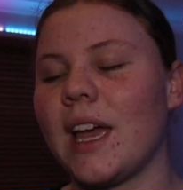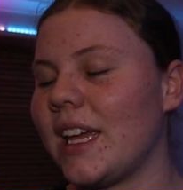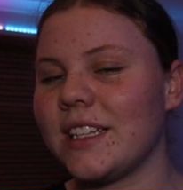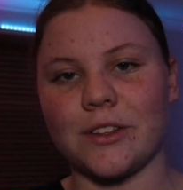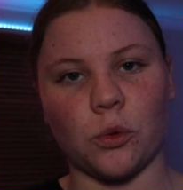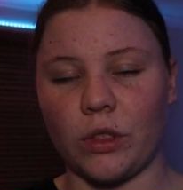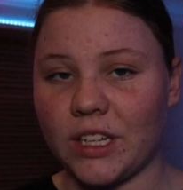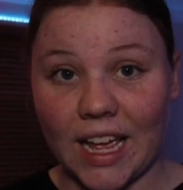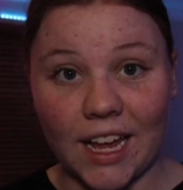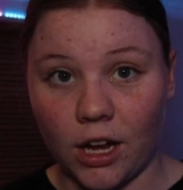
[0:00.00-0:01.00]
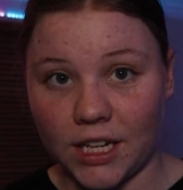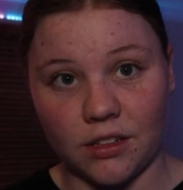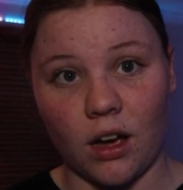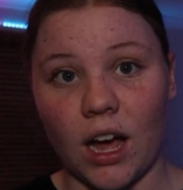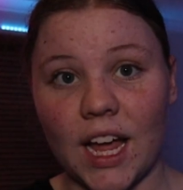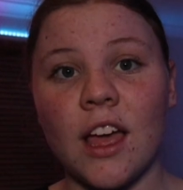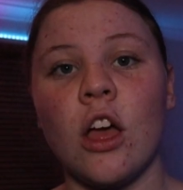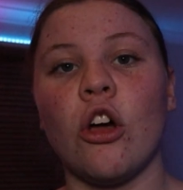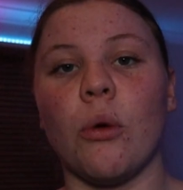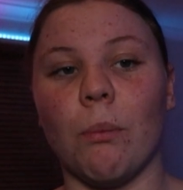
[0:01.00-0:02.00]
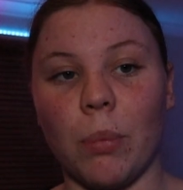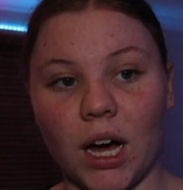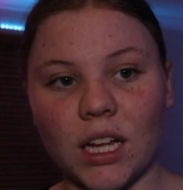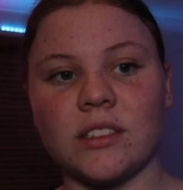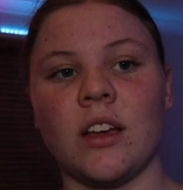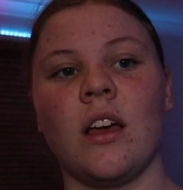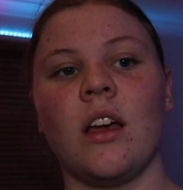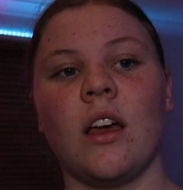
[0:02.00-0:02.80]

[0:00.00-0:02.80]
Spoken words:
it until the day I die, but